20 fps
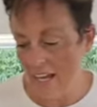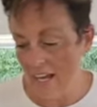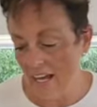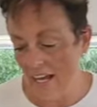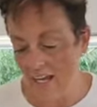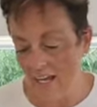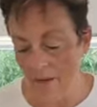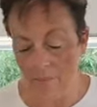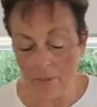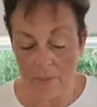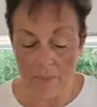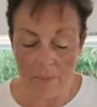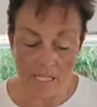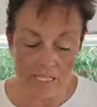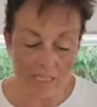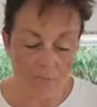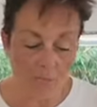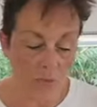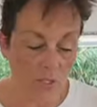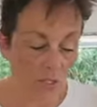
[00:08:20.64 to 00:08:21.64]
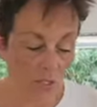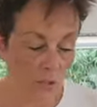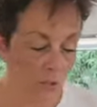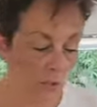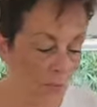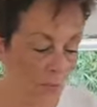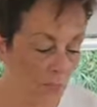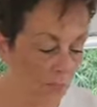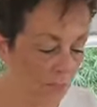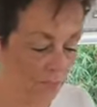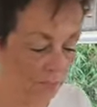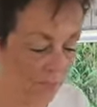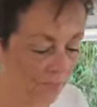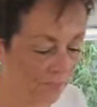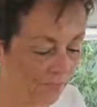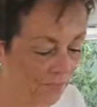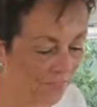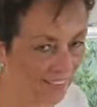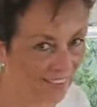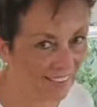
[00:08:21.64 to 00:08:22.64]
Yeah, um, not Danish. Can't have
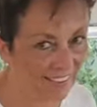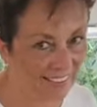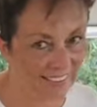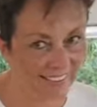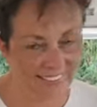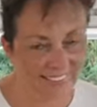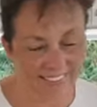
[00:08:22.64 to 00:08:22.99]
low-carb Danish.